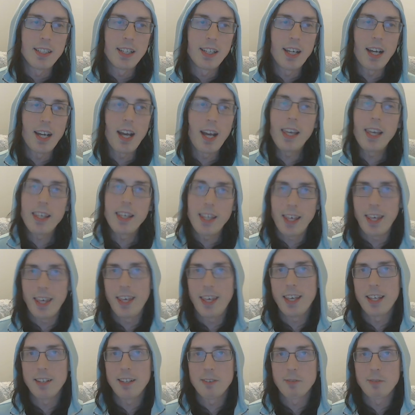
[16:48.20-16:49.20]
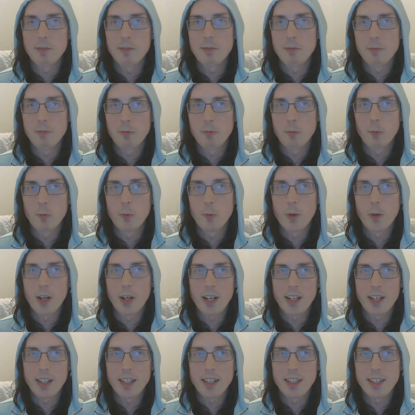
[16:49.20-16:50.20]
I can't
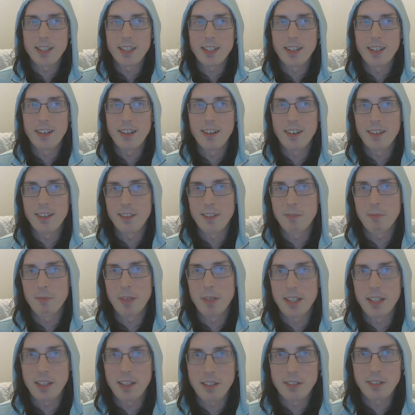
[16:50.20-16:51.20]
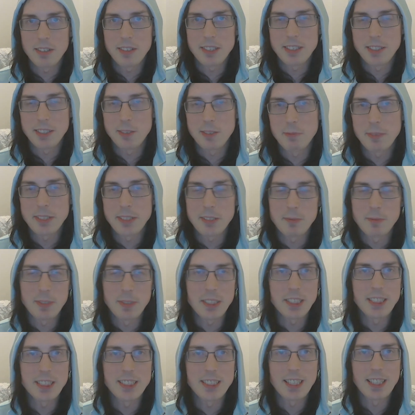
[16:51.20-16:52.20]
work on my YouTube as
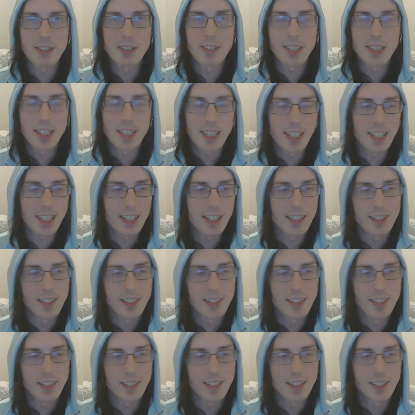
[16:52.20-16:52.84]
much as I would like.